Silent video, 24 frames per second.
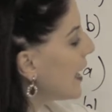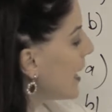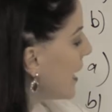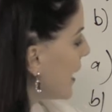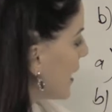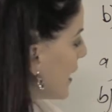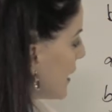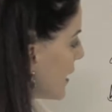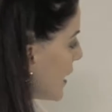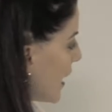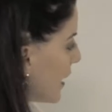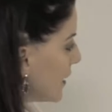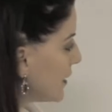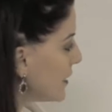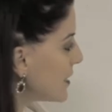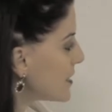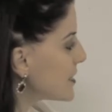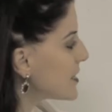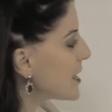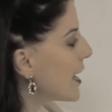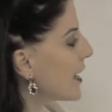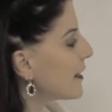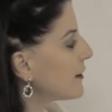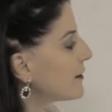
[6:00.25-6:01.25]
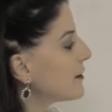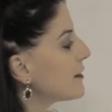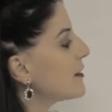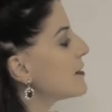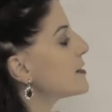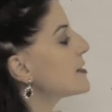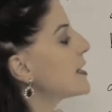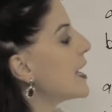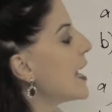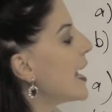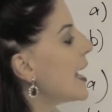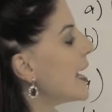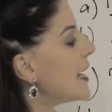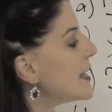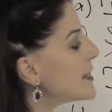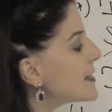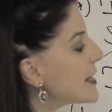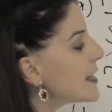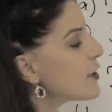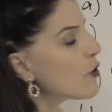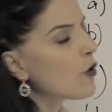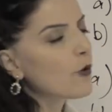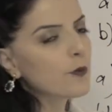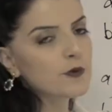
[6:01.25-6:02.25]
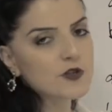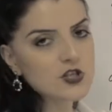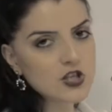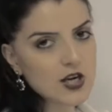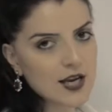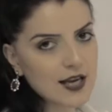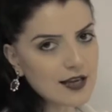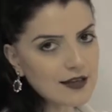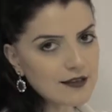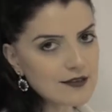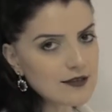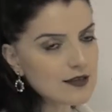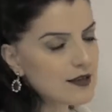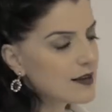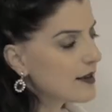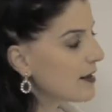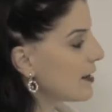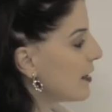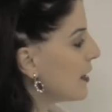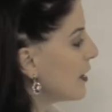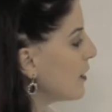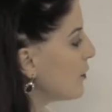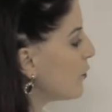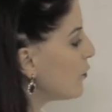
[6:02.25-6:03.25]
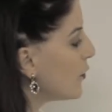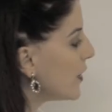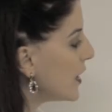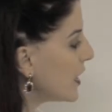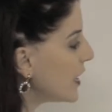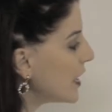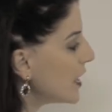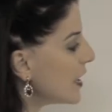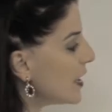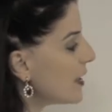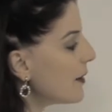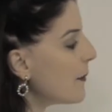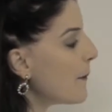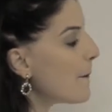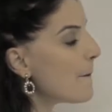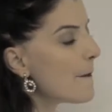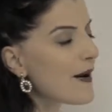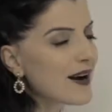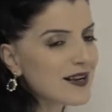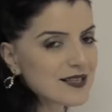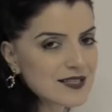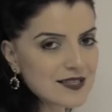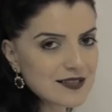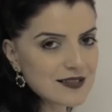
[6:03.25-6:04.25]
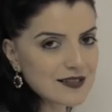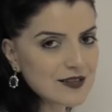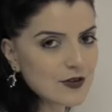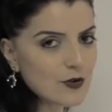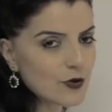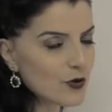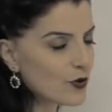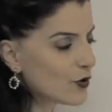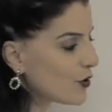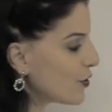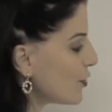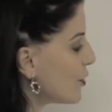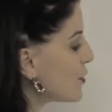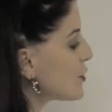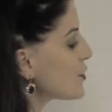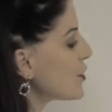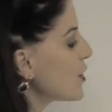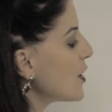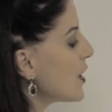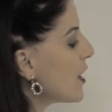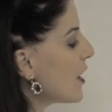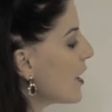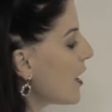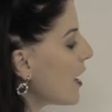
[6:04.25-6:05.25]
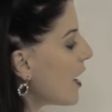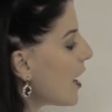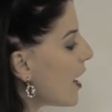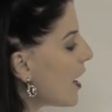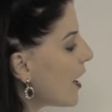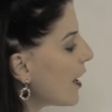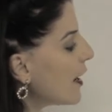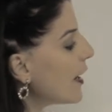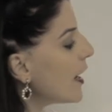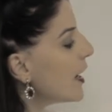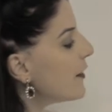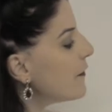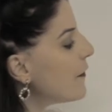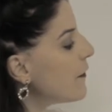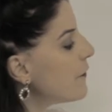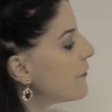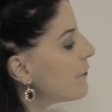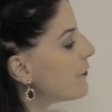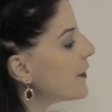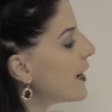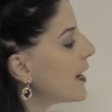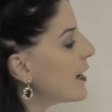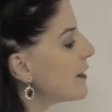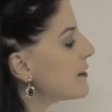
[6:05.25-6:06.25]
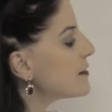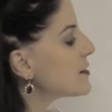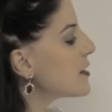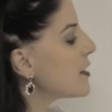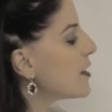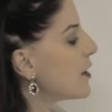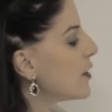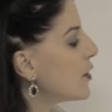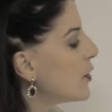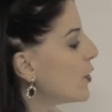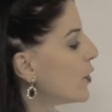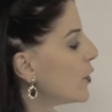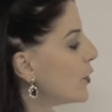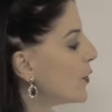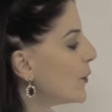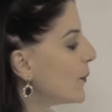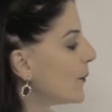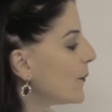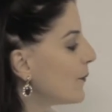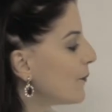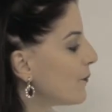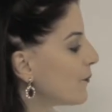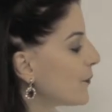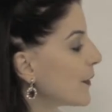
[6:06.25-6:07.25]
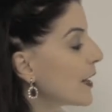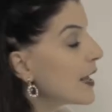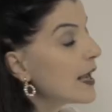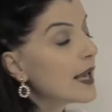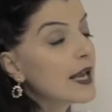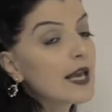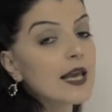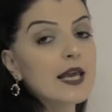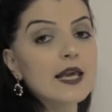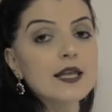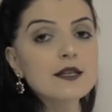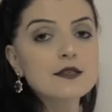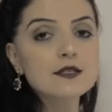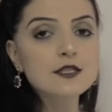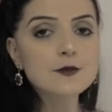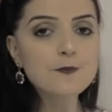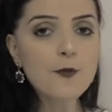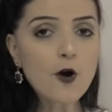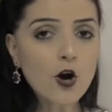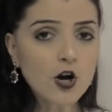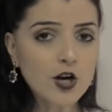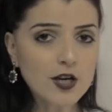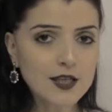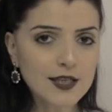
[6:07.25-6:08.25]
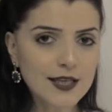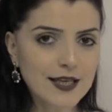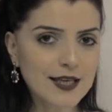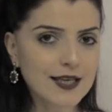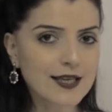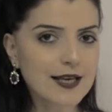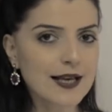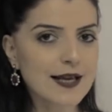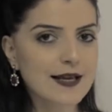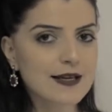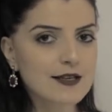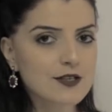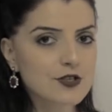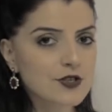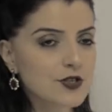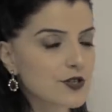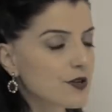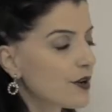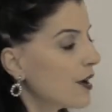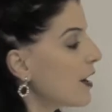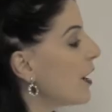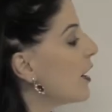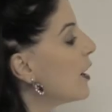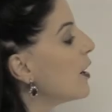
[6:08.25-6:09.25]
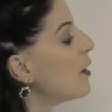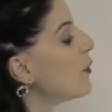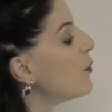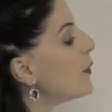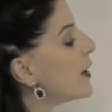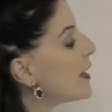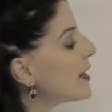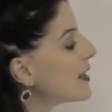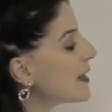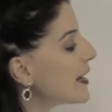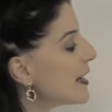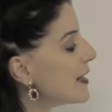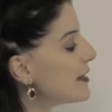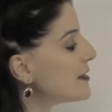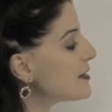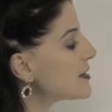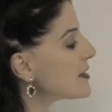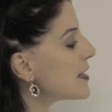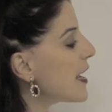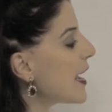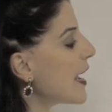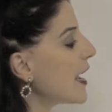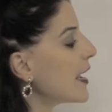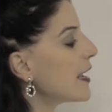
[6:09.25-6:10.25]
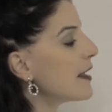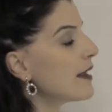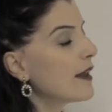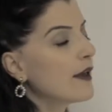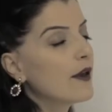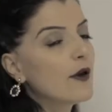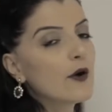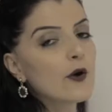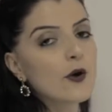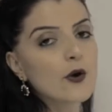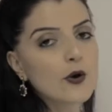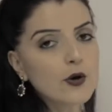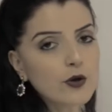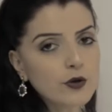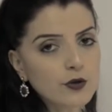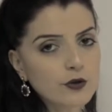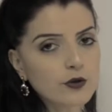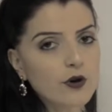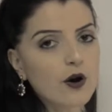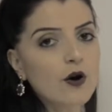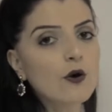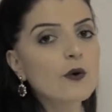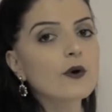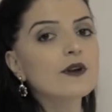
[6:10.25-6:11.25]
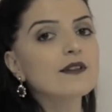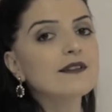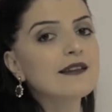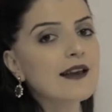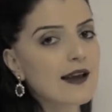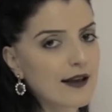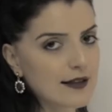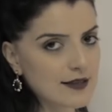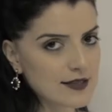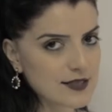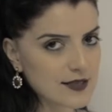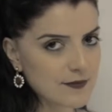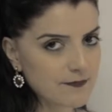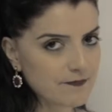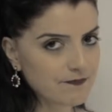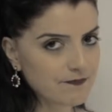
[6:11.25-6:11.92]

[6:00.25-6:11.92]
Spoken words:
in the other sentence as an object, we must use I have a friend whom. In spoken English, we can say who or that,